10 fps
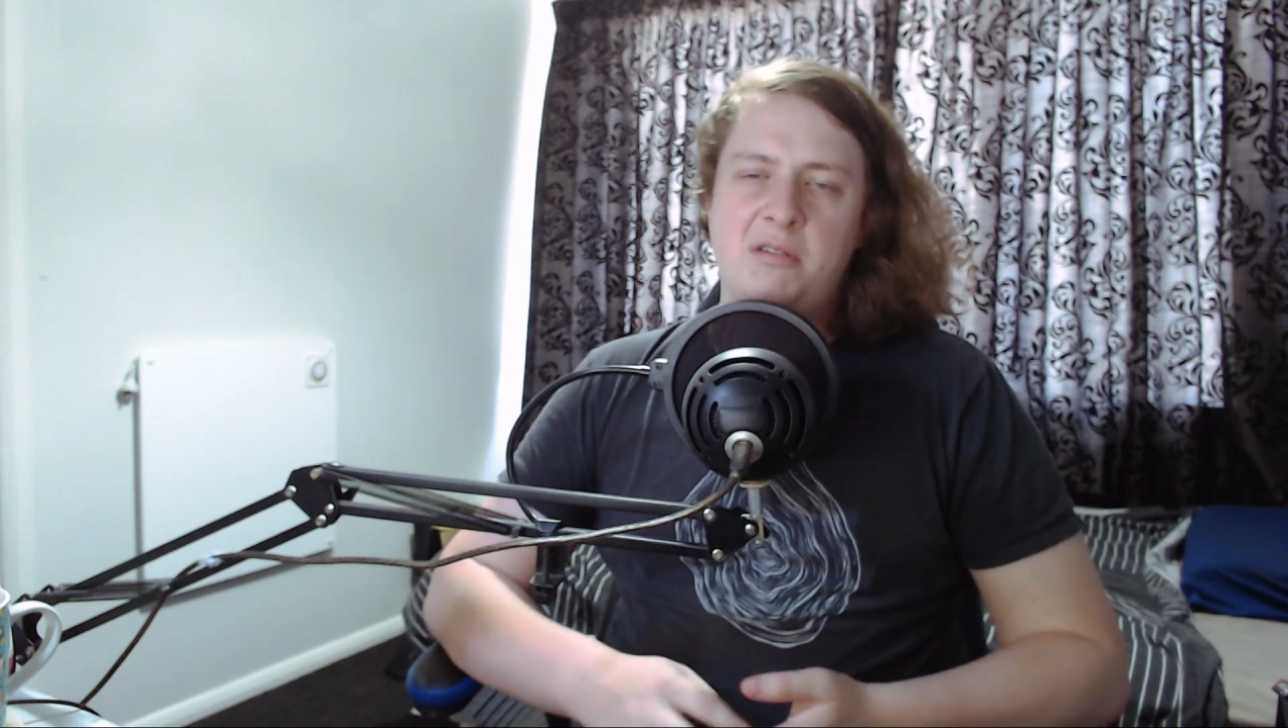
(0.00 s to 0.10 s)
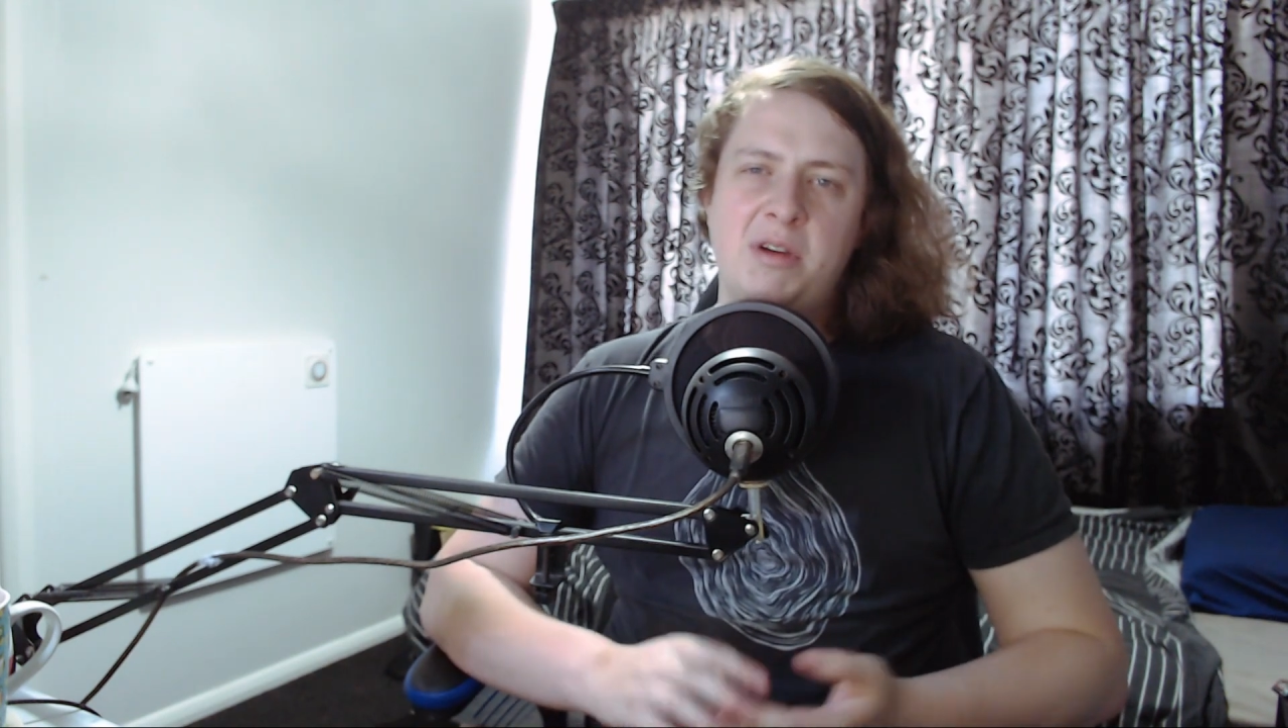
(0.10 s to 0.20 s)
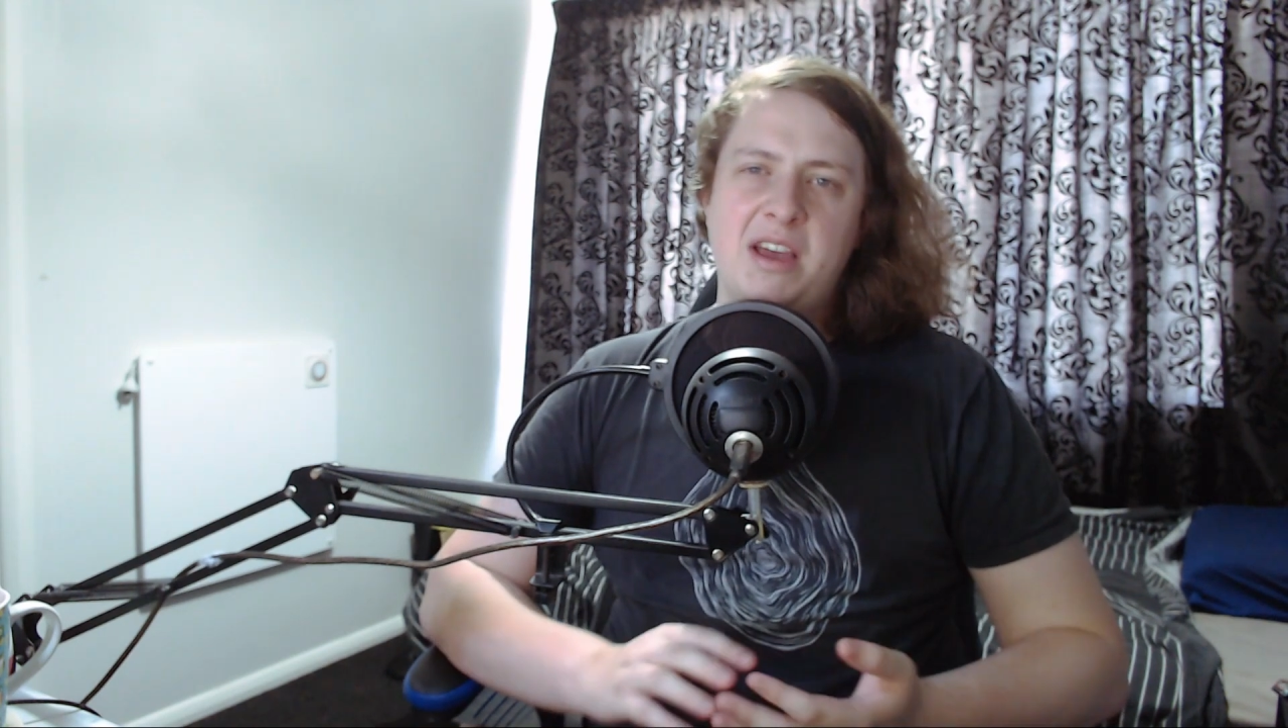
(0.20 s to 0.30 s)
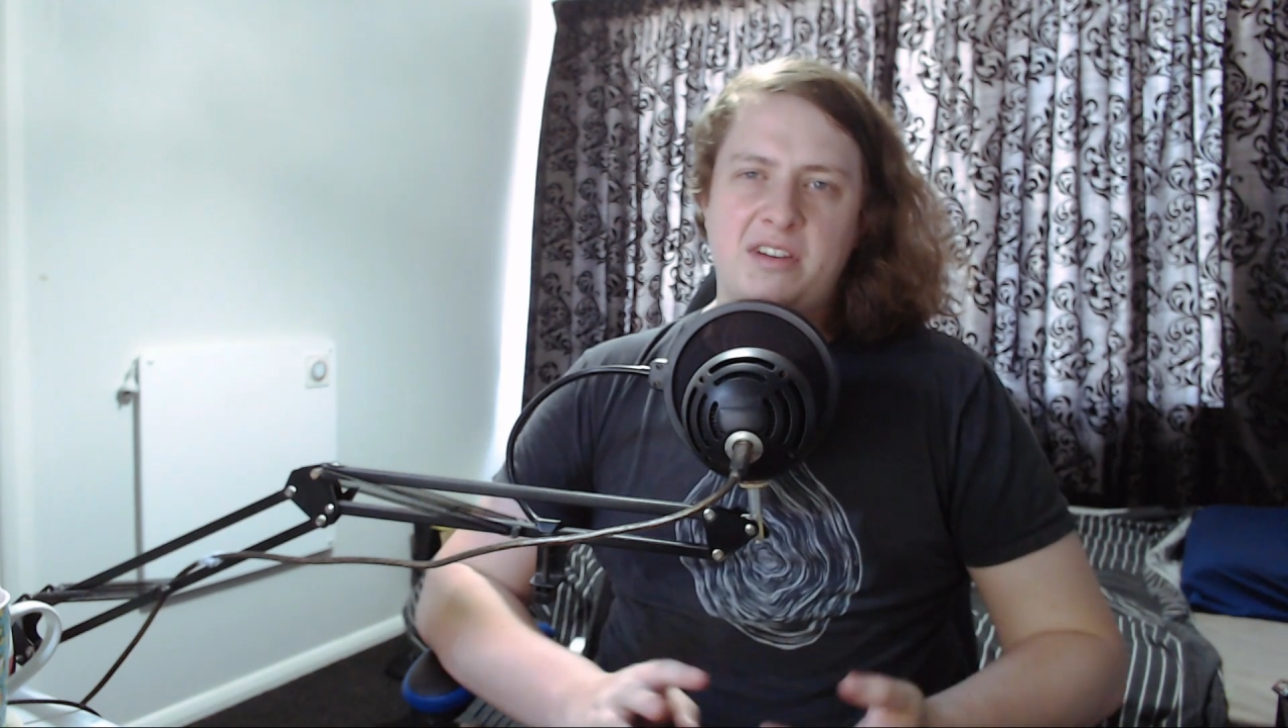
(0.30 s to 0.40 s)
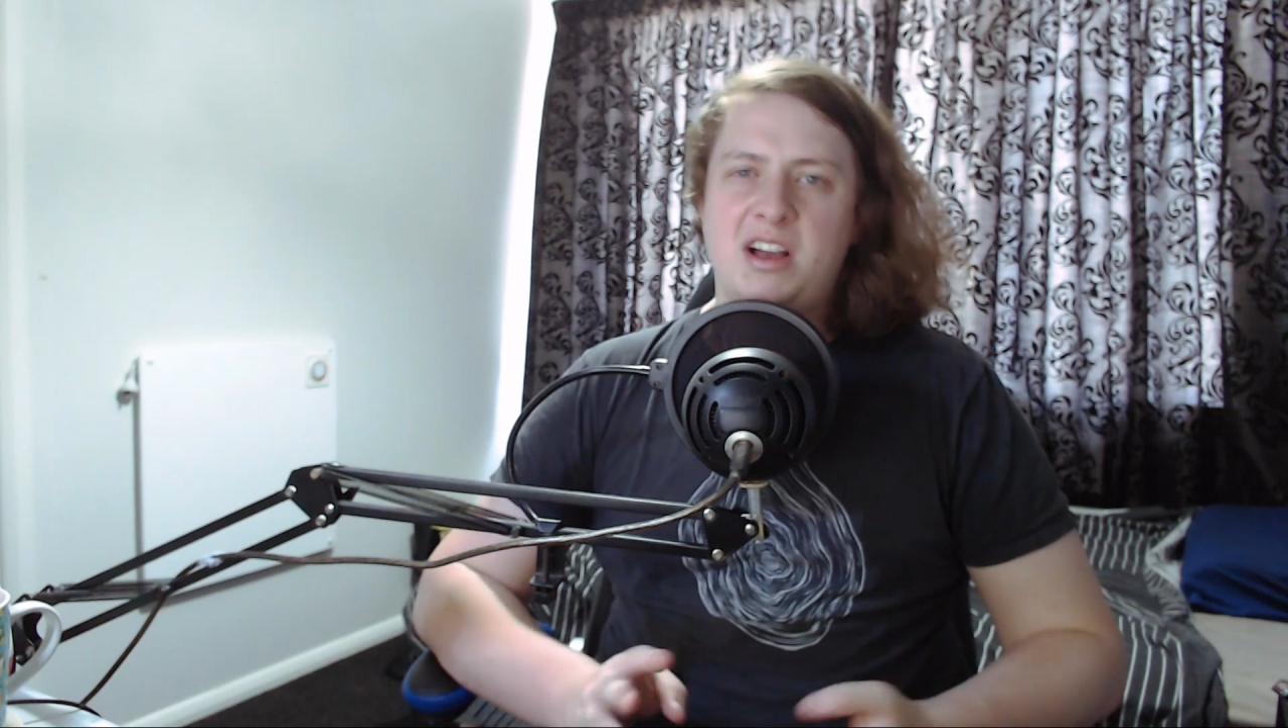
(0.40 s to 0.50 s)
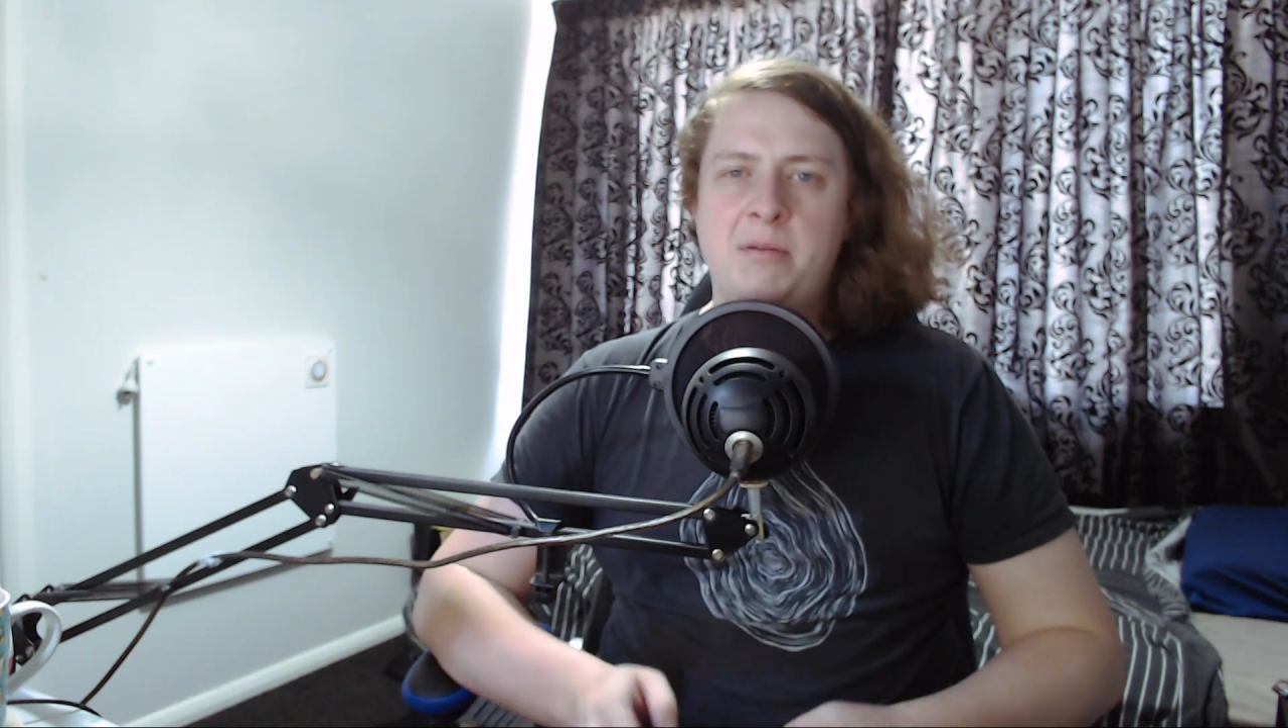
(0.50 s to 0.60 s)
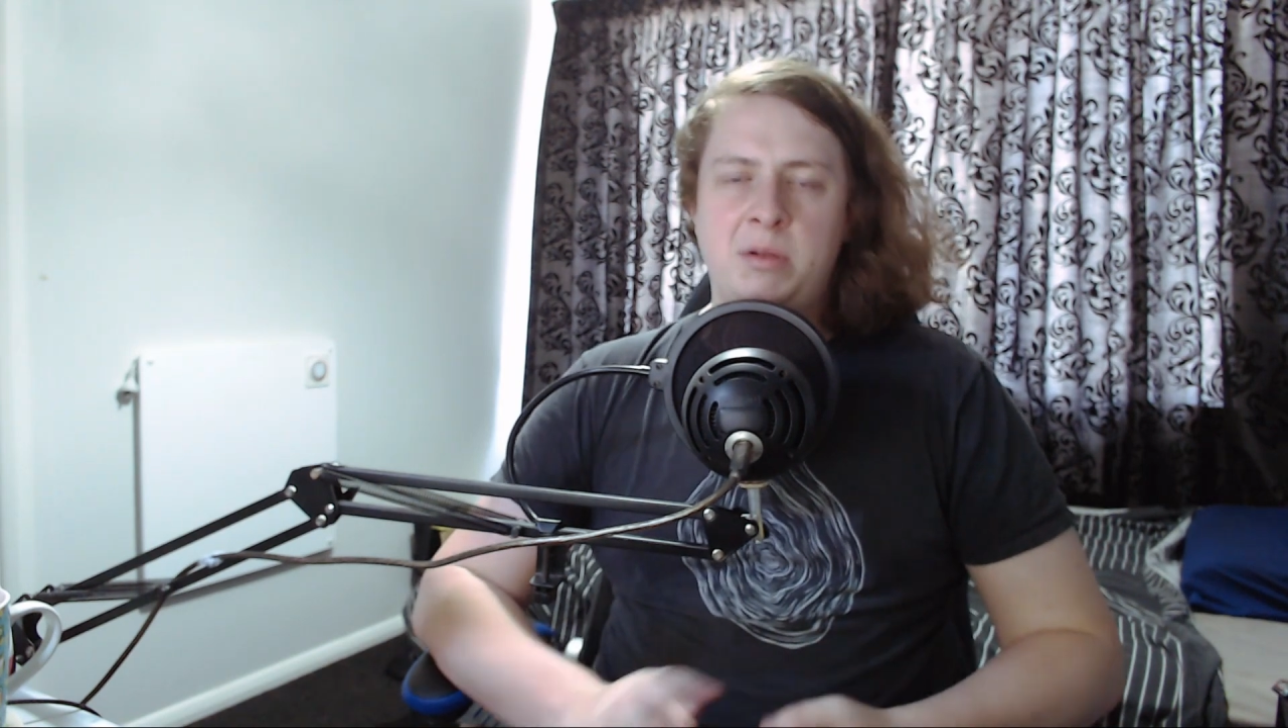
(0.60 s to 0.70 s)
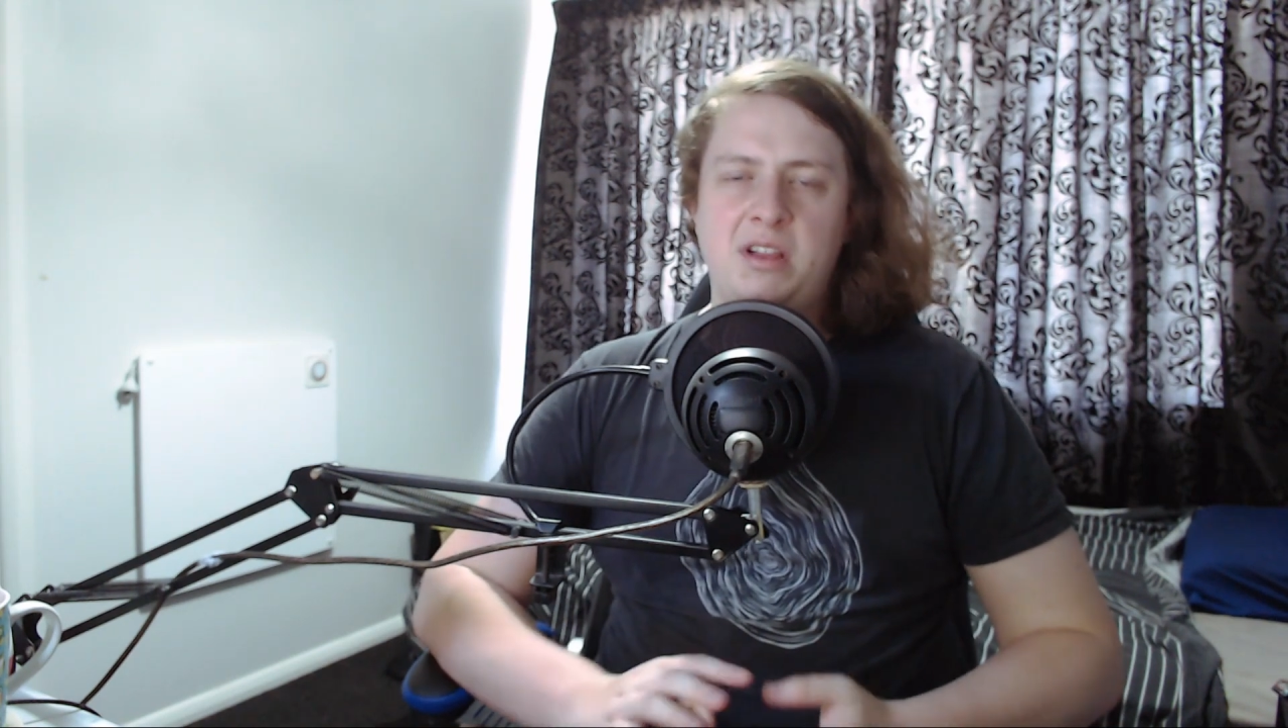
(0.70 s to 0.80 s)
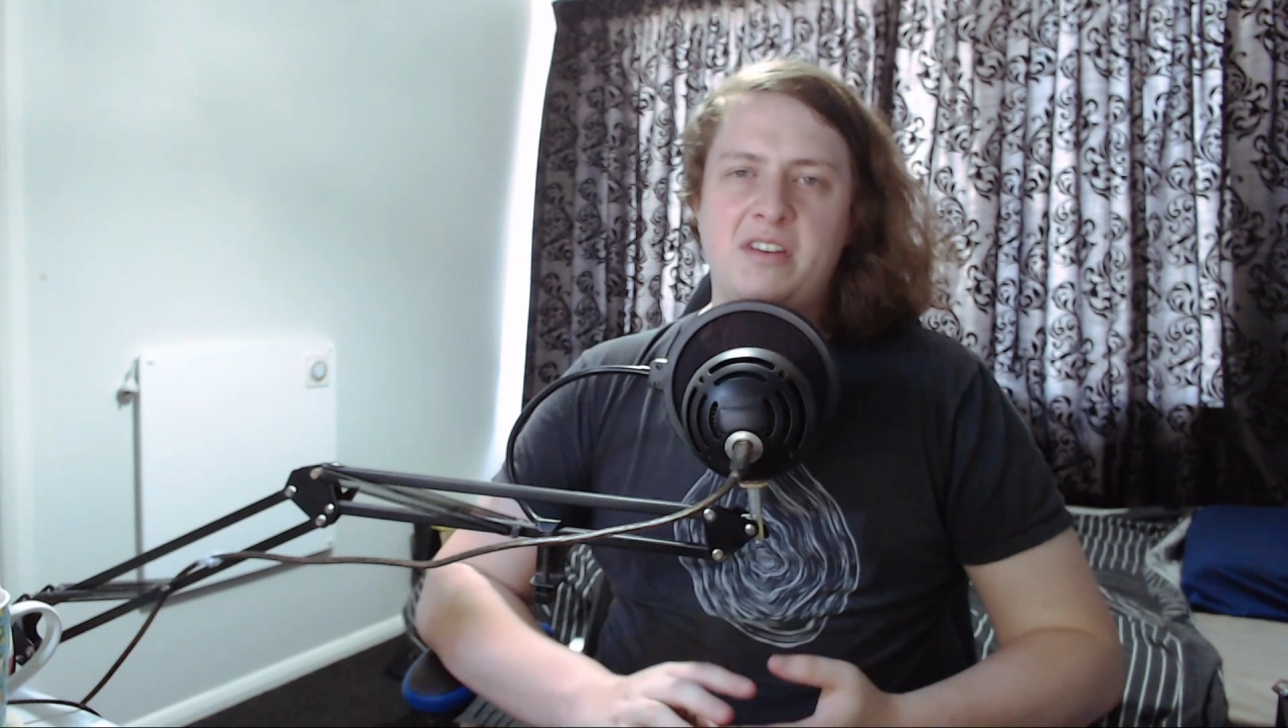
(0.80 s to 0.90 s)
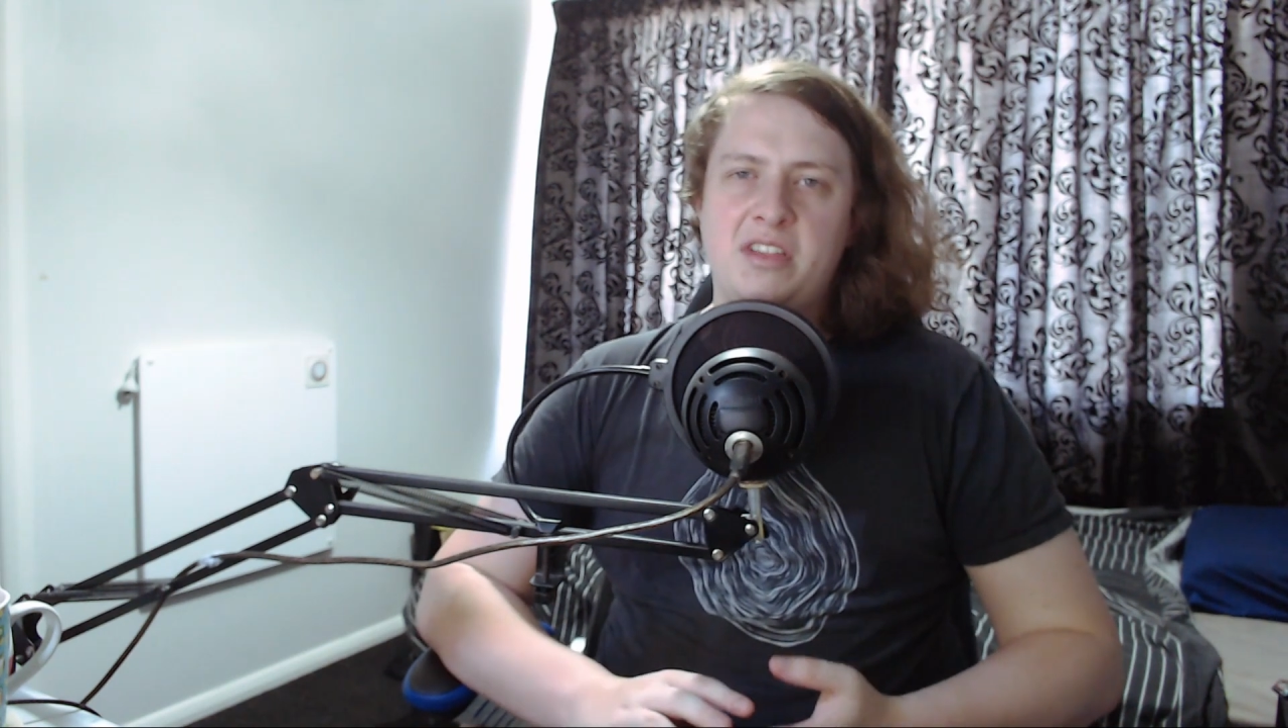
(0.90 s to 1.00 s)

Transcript: we have a couple of